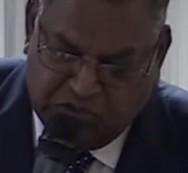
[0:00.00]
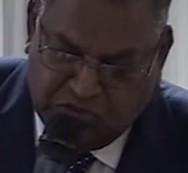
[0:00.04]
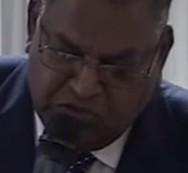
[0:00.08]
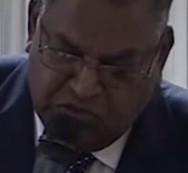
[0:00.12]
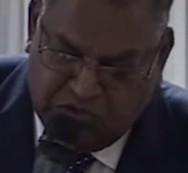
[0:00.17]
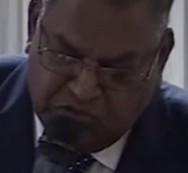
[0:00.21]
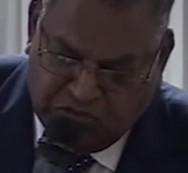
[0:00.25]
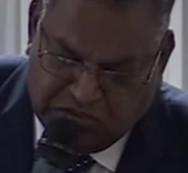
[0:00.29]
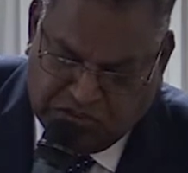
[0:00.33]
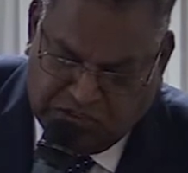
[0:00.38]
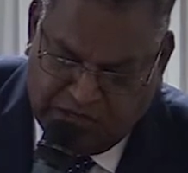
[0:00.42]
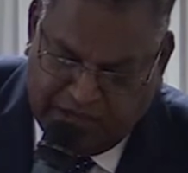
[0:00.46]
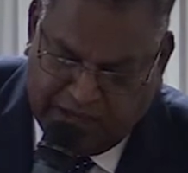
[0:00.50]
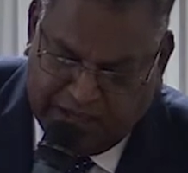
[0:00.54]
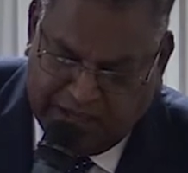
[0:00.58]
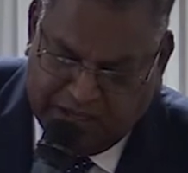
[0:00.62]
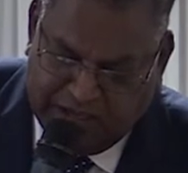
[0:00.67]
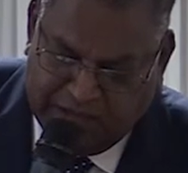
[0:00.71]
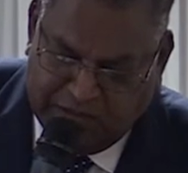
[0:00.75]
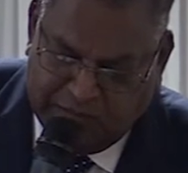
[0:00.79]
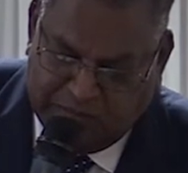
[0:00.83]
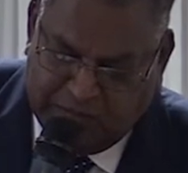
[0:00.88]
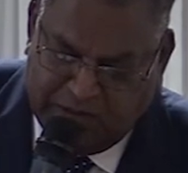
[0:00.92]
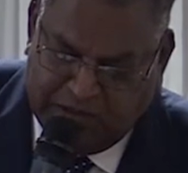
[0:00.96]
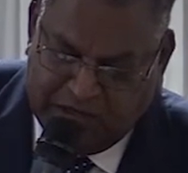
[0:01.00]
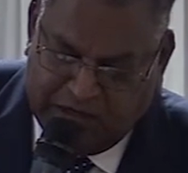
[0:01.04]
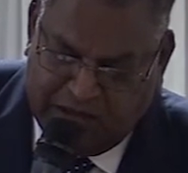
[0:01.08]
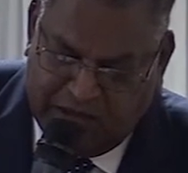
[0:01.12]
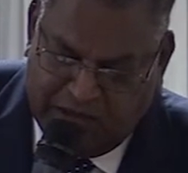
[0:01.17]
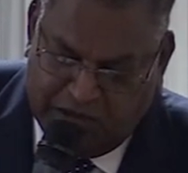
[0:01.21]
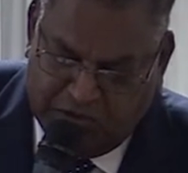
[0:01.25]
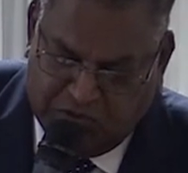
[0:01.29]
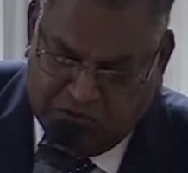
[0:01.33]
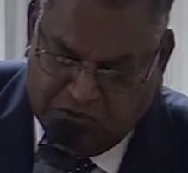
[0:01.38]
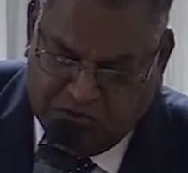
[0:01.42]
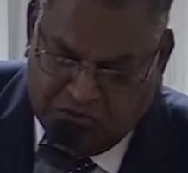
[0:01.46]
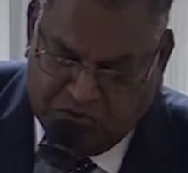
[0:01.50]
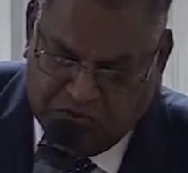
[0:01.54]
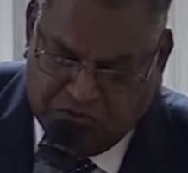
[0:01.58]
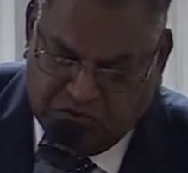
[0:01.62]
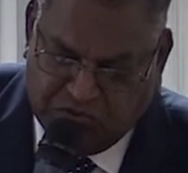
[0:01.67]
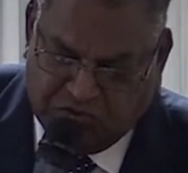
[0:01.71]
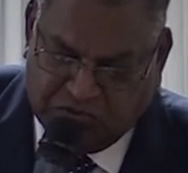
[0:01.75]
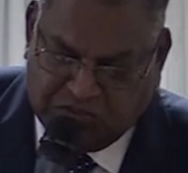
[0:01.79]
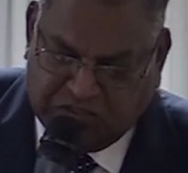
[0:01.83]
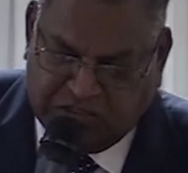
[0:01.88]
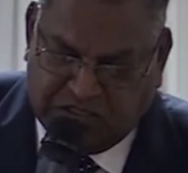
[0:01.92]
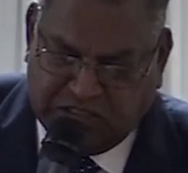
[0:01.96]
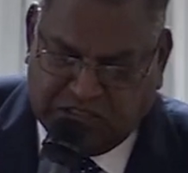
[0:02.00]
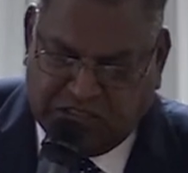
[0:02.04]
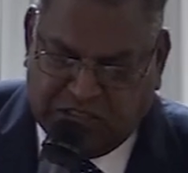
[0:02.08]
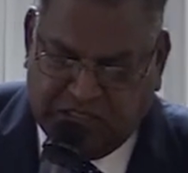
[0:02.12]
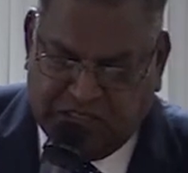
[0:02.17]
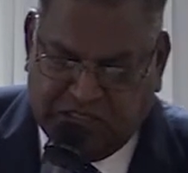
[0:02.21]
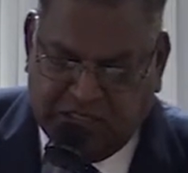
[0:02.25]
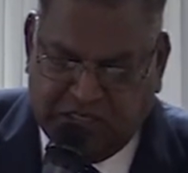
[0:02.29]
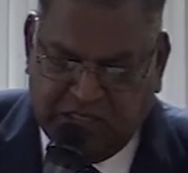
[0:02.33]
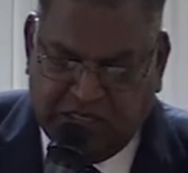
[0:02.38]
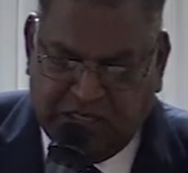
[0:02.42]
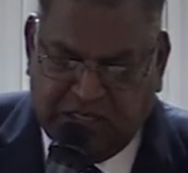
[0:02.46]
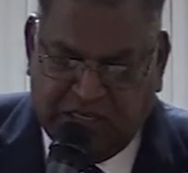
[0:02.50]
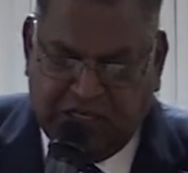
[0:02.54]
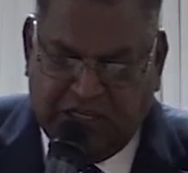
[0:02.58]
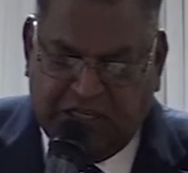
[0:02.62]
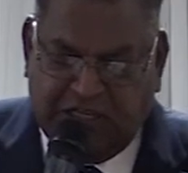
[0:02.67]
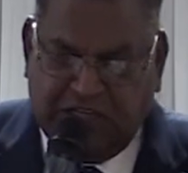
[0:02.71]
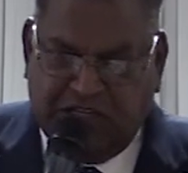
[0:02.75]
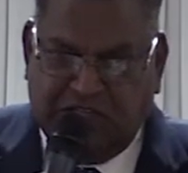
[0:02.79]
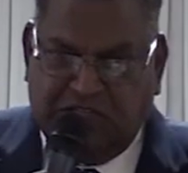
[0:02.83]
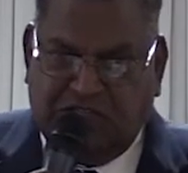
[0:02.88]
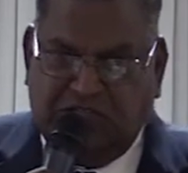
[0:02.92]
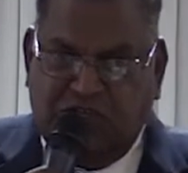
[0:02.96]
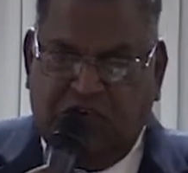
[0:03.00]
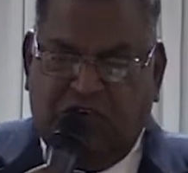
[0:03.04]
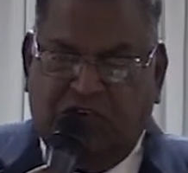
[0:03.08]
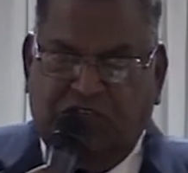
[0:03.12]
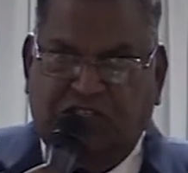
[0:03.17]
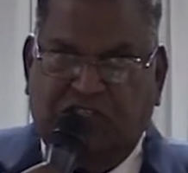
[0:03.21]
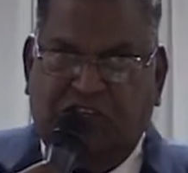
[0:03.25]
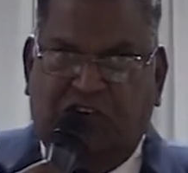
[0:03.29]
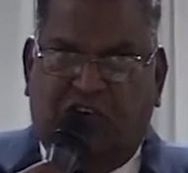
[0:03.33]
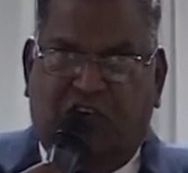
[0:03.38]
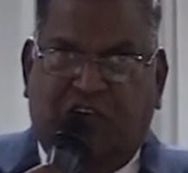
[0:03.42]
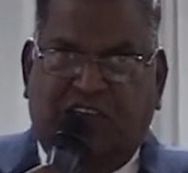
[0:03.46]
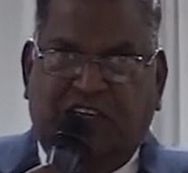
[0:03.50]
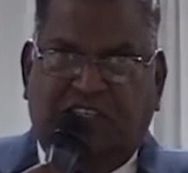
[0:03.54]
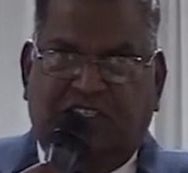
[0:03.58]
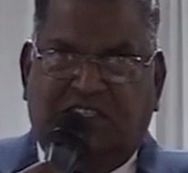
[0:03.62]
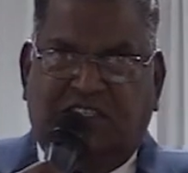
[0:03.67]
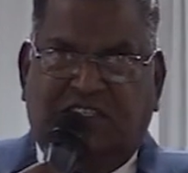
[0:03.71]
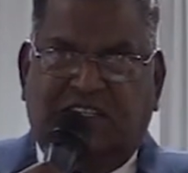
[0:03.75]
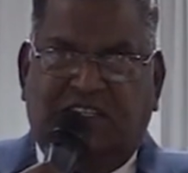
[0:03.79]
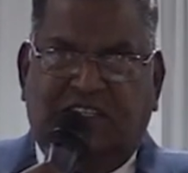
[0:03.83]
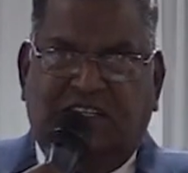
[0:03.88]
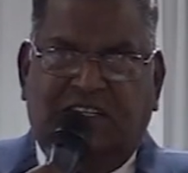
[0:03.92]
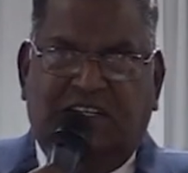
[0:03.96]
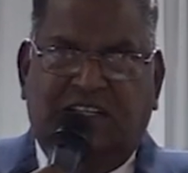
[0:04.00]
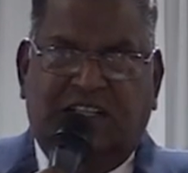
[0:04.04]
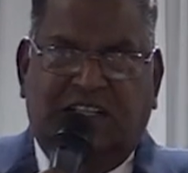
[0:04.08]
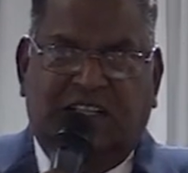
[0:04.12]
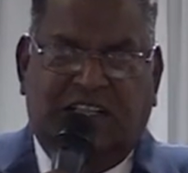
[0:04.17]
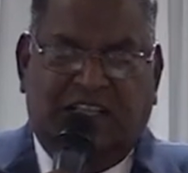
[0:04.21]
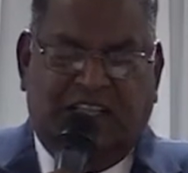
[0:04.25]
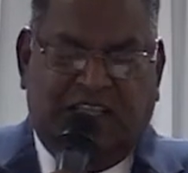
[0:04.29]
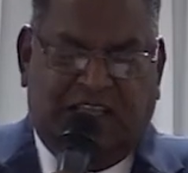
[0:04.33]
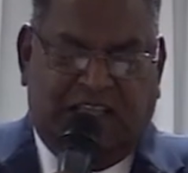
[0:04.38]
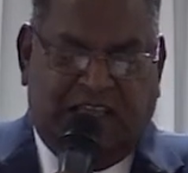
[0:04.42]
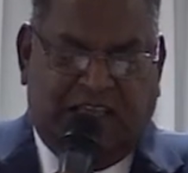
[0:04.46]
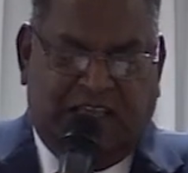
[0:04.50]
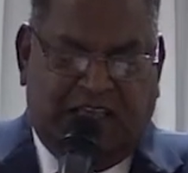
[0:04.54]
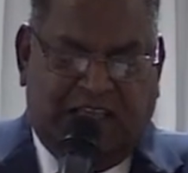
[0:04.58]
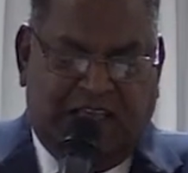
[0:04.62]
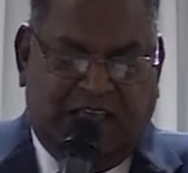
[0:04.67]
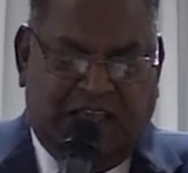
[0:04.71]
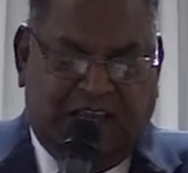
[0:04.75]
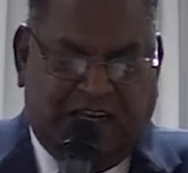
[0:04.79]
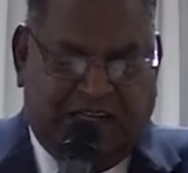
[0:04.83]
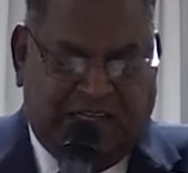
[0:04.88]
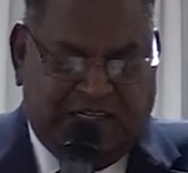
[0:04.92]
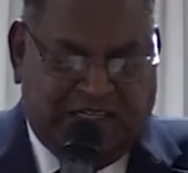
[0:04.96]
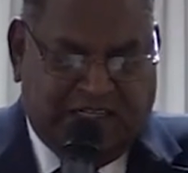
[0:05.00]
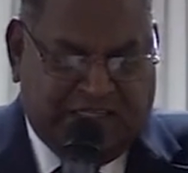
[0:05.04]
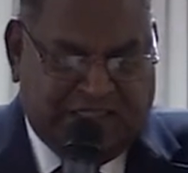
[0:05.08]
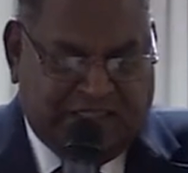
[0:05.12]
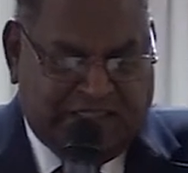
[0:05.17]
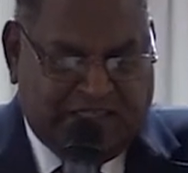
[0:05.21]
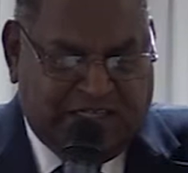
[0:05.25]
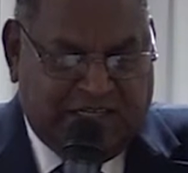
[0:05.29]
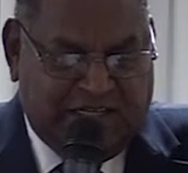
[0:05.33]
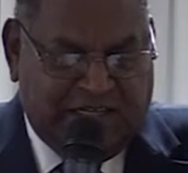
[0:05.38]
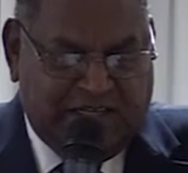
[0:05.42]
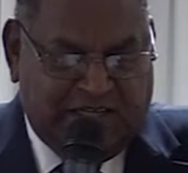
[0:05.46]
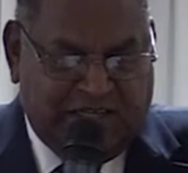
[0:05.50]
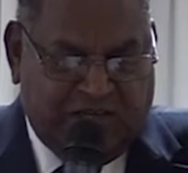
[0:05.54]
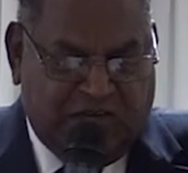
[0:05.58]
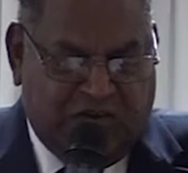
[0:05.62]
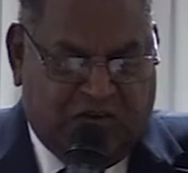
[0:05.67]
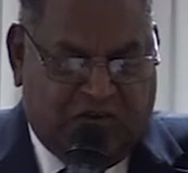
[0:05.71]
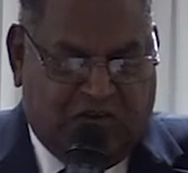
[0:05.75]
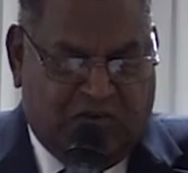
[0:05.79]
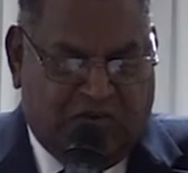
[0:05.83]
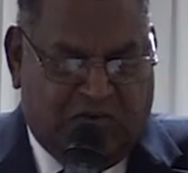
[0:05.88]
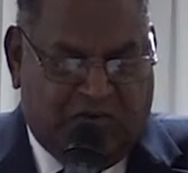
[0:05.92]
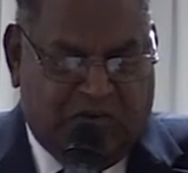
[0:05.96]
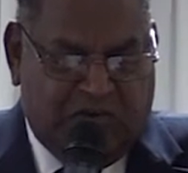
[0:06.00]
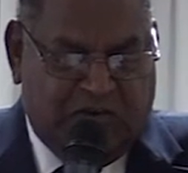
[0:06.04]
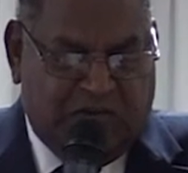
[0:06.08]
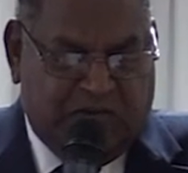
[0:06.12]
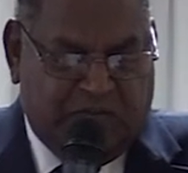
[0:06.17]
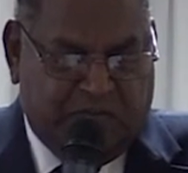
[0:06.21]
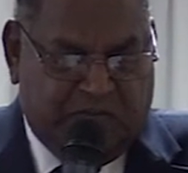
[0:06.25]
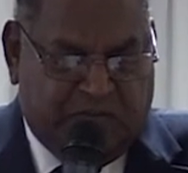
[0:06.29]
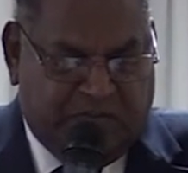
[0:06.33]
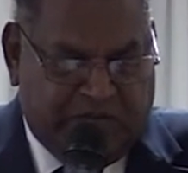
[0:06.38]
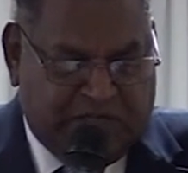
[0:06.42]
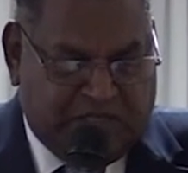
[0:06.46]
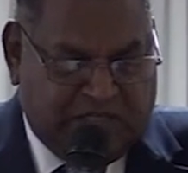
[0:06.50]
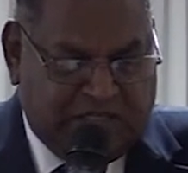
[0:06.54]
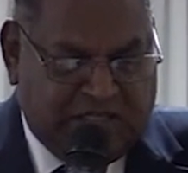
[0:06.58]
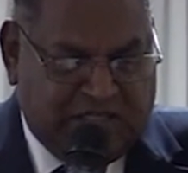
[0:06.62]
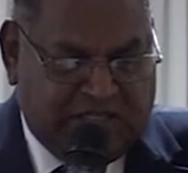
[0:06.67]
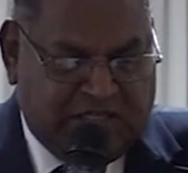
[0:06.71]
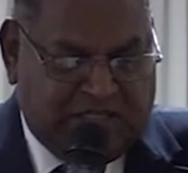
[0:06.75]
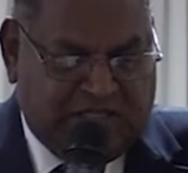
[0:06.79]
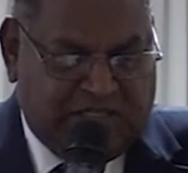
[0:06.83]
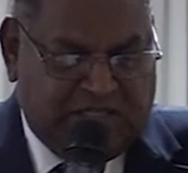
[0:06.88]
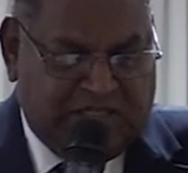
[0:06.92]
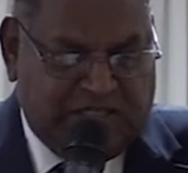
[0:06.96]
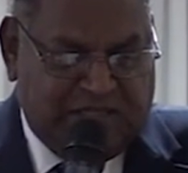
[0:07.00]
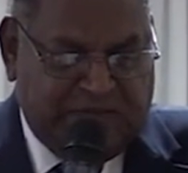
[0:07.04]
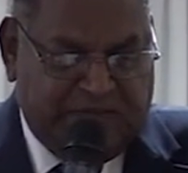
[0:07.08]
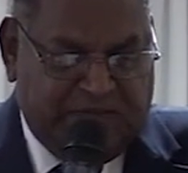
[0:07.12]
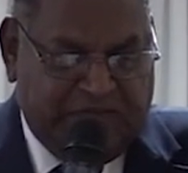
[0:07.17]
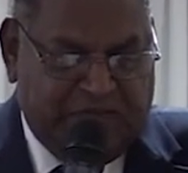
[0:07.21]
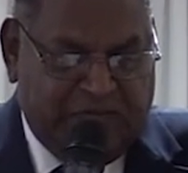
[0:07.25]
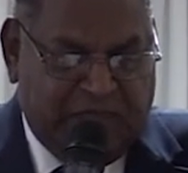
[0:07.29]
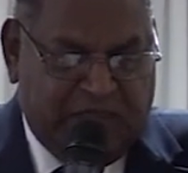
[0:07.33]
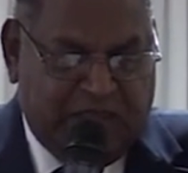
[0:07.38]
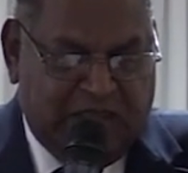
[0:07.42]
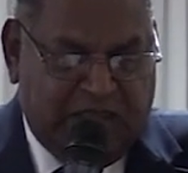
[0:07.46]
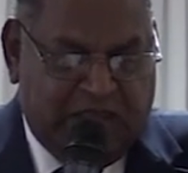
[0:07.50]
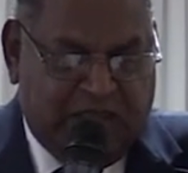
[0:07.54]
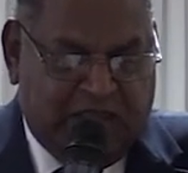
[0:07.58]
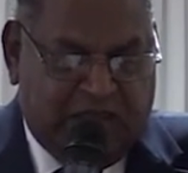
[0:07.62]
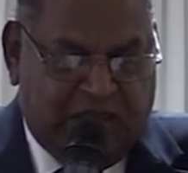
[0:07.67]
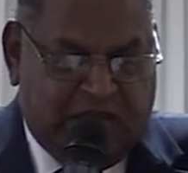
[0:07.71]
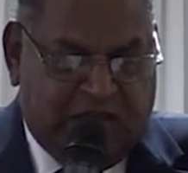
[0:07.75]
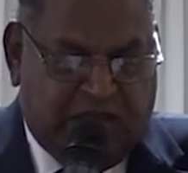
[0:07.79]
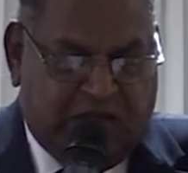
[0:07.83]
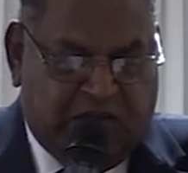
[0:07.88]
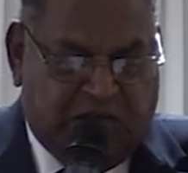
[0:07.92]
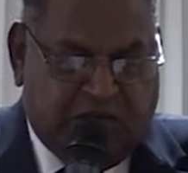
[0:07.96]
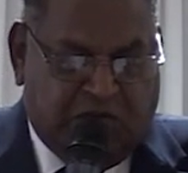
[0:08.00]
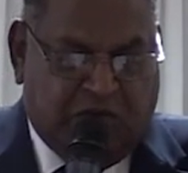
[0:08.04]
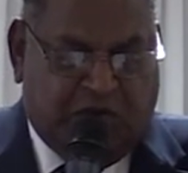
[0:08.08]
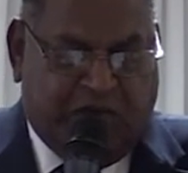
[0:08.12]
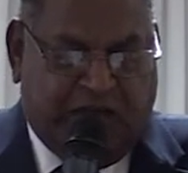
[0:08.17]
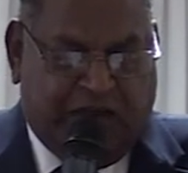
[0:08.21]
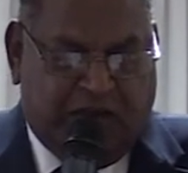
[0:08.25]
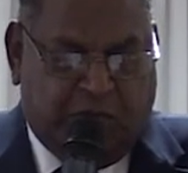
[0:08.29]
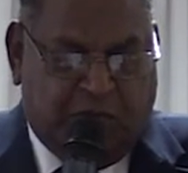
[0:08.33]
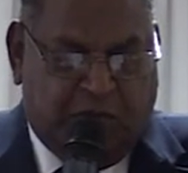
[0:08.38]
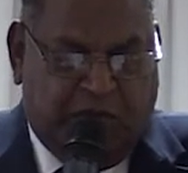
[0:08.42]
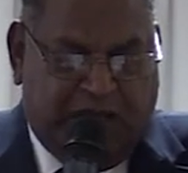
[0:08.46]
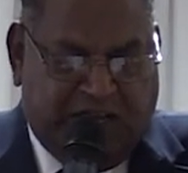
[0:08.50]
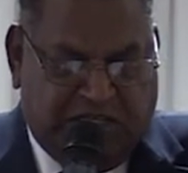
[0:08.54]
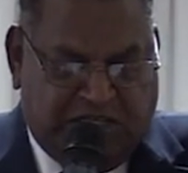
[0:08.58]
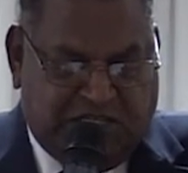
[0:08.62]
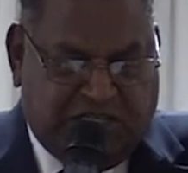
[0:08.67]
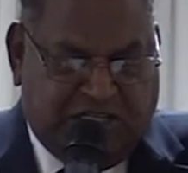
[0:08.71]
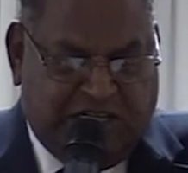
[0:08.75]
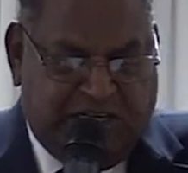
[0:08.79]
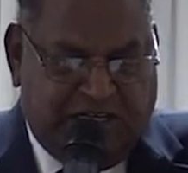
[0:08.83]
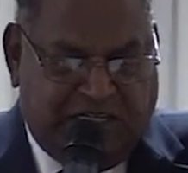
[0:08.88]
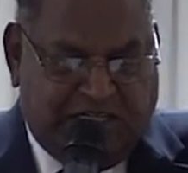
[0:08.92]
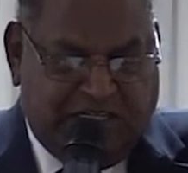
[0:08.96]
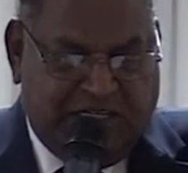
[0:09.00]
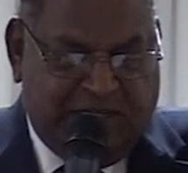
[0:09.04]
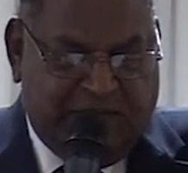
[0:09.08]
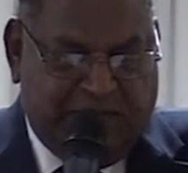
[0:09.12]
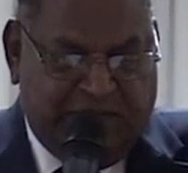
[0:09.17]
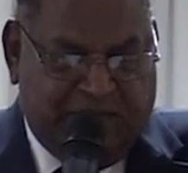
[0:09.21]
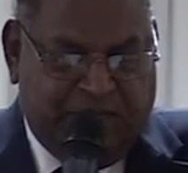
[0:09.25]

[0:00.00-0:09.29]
your time and how you use it is your choice and it is your business. You can waste it,